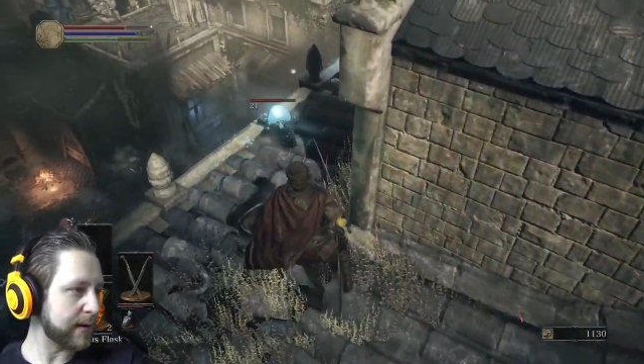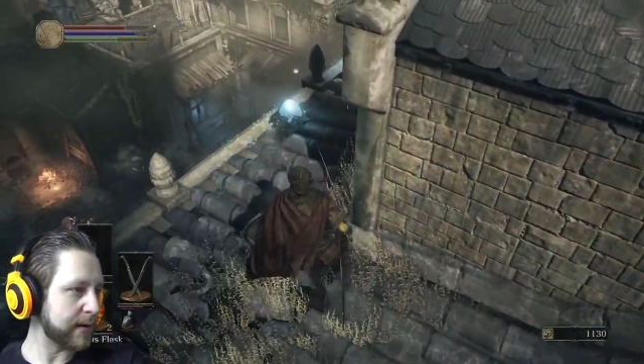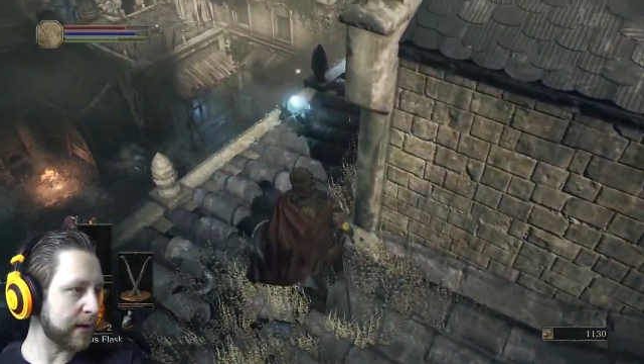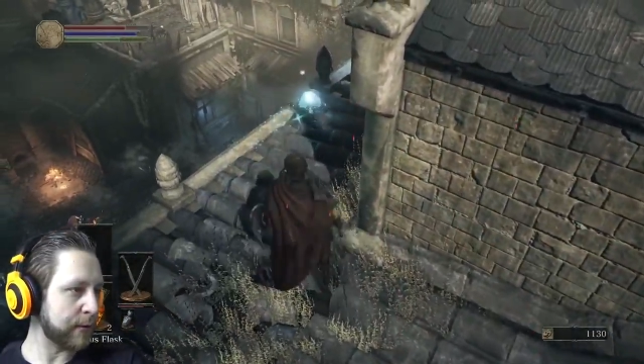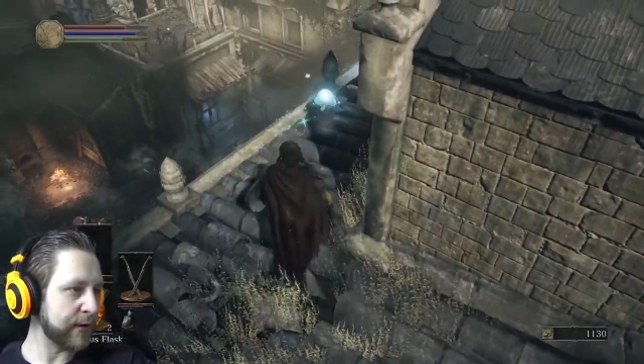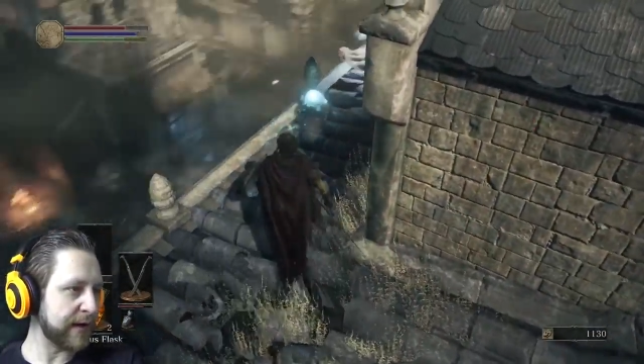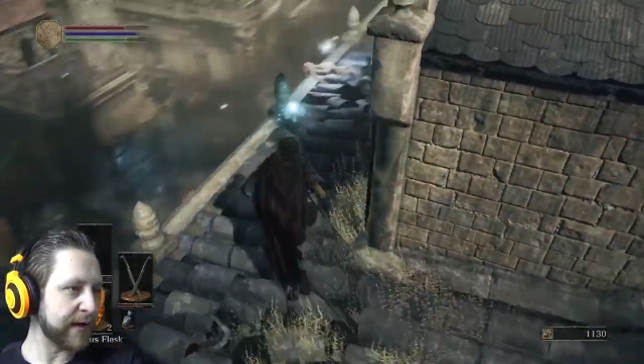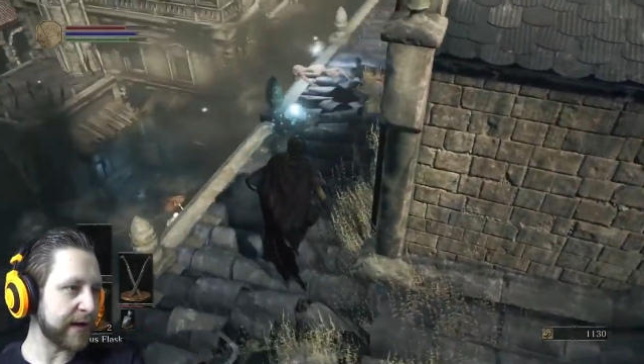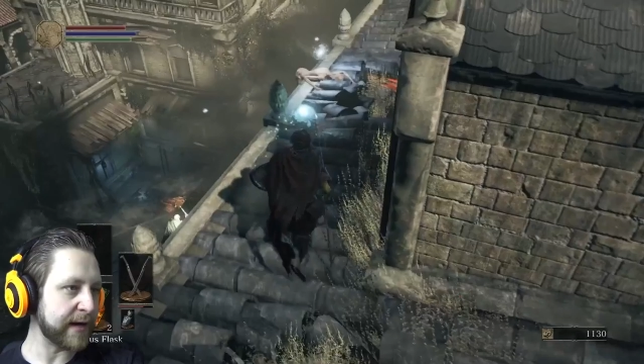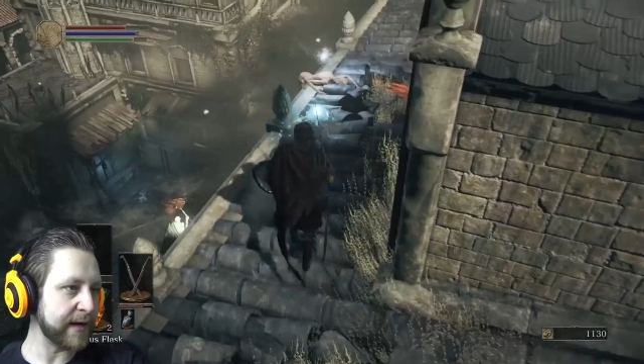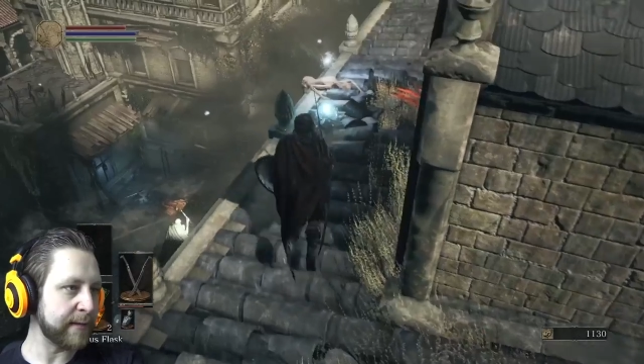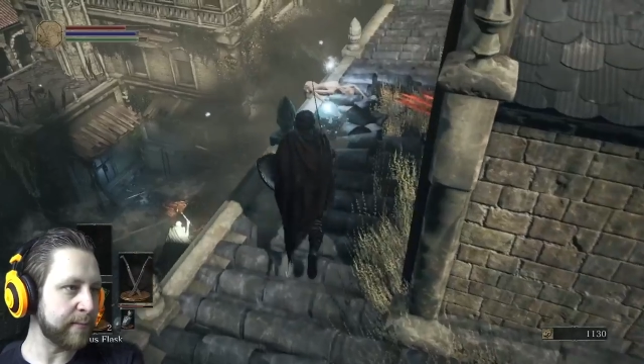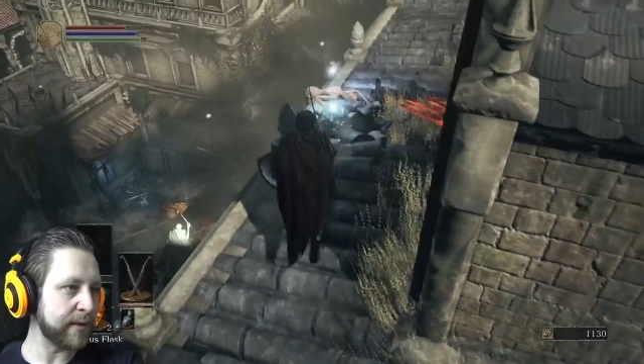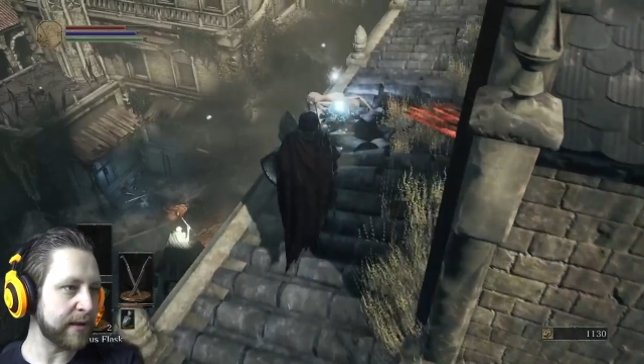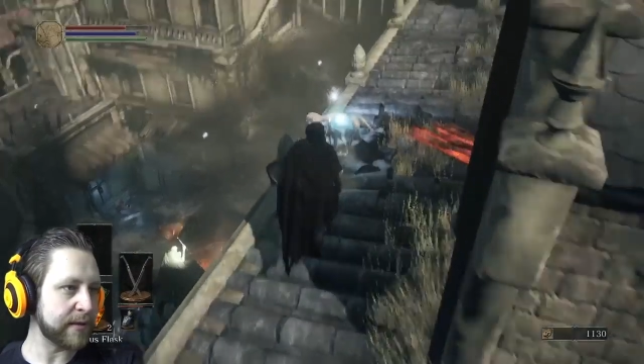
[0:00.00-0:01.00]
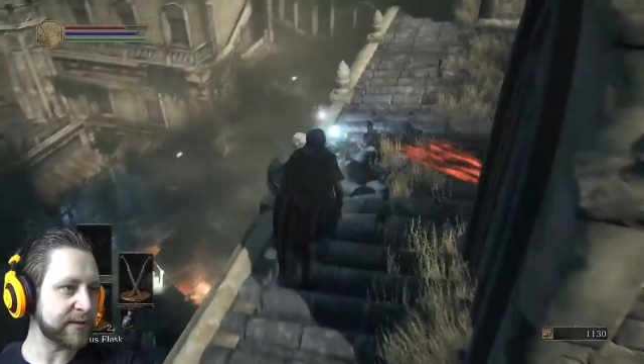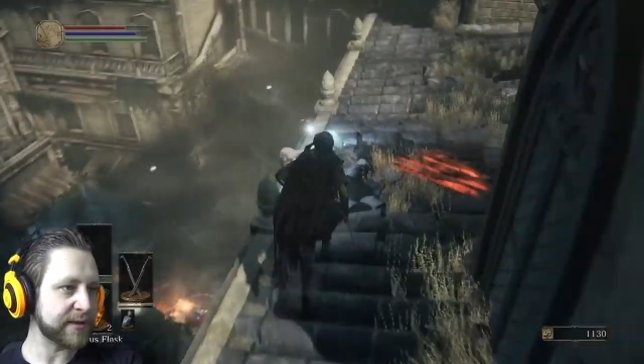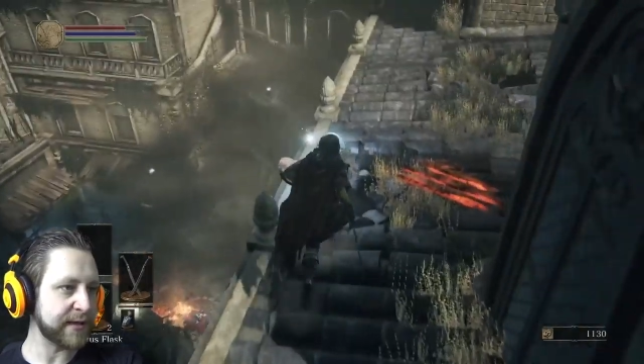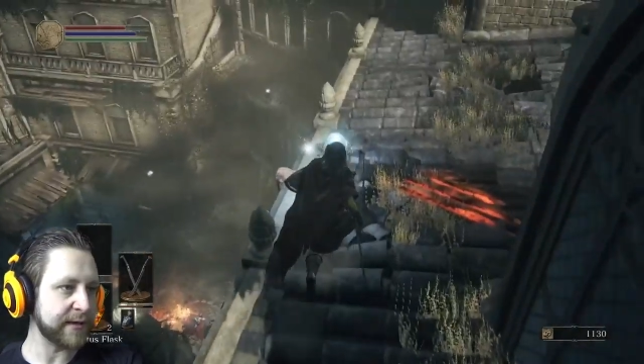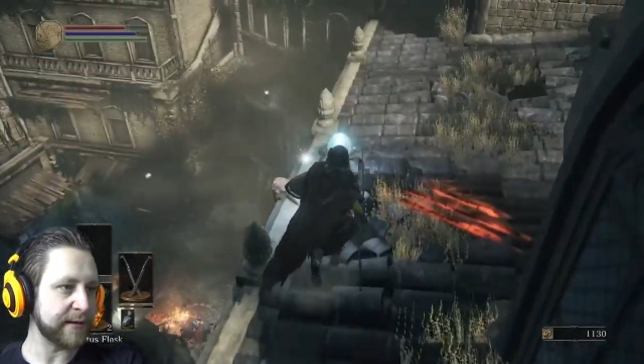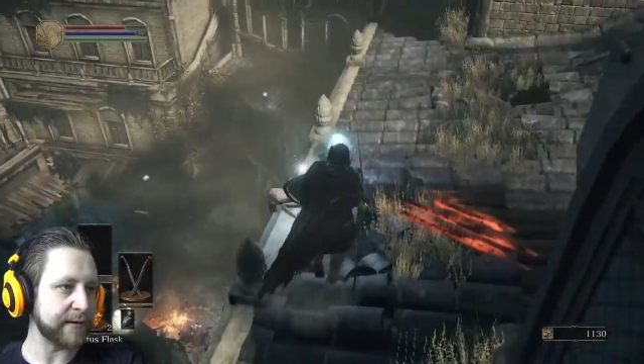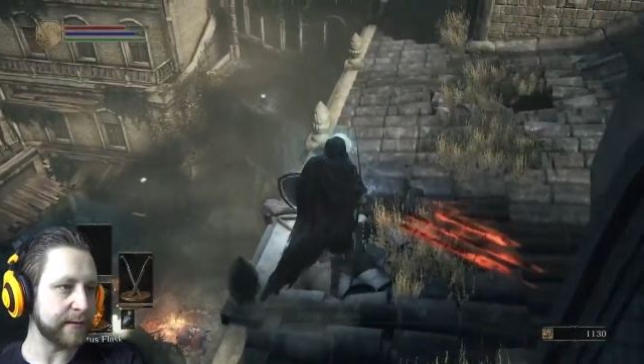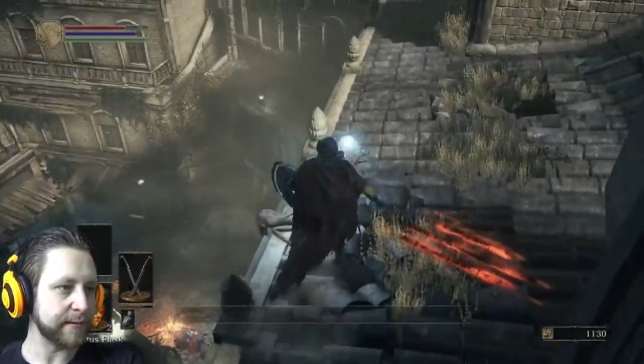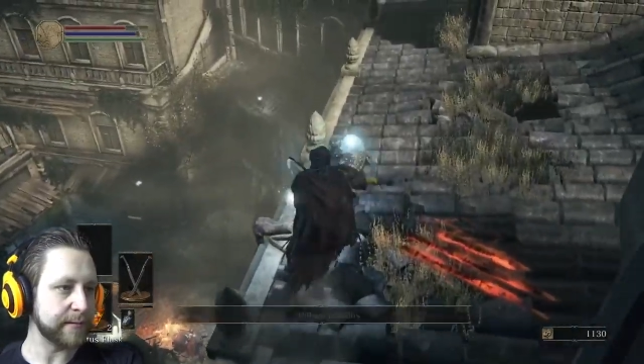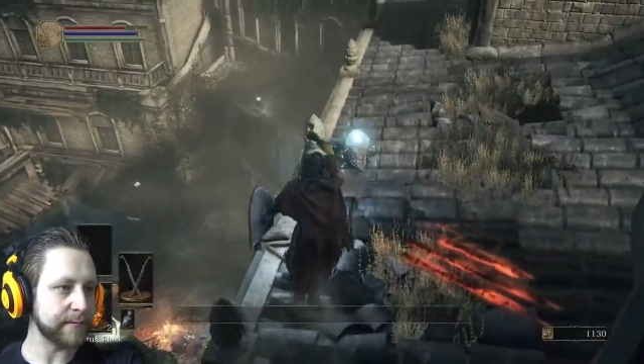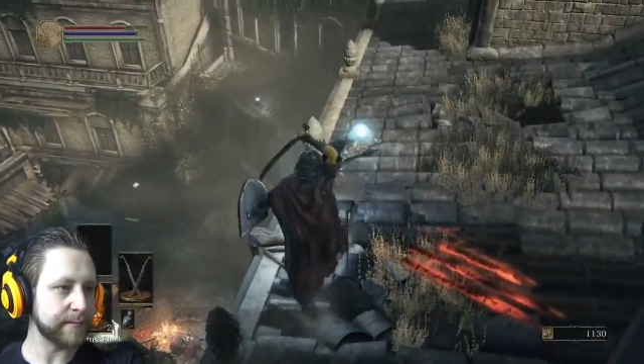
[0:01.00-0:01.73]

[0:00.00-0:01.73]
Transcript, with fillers: Glowy guy. Stay here.